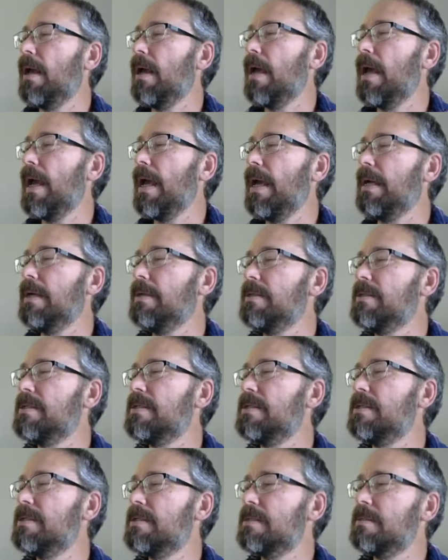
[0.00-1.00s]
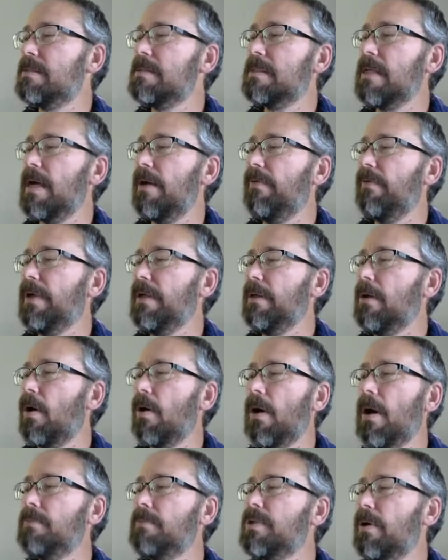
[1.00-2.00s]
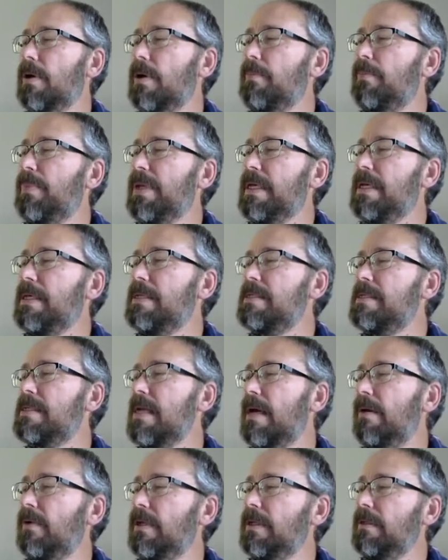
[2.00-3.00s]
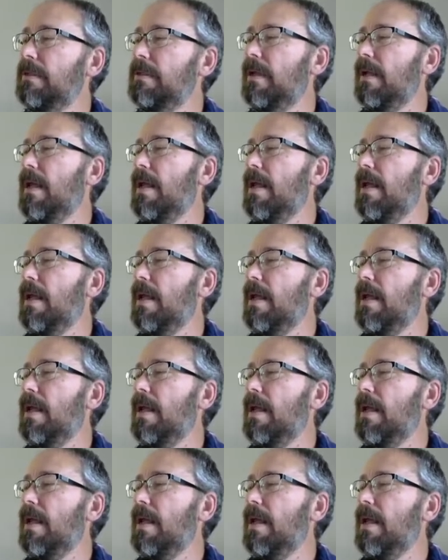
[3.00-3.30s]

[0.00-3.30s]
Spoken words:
A7, or I'm sorry, B7.